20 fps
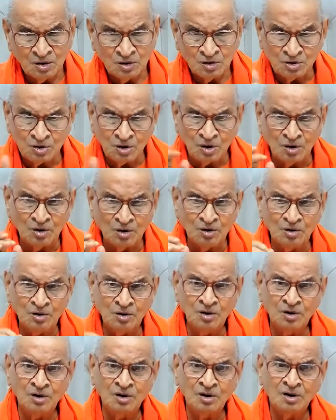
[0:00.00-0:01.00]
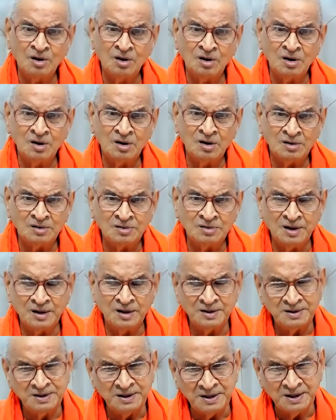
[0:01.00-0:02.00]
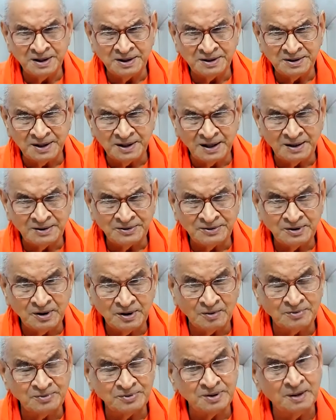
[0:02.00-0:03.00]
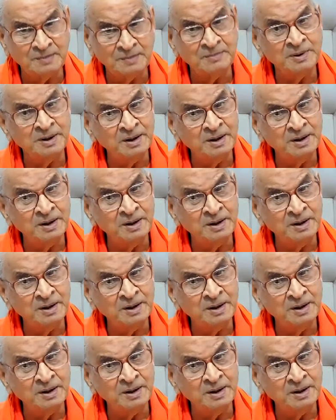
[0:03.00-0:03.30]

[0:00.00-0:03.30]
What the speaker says: So, the details of some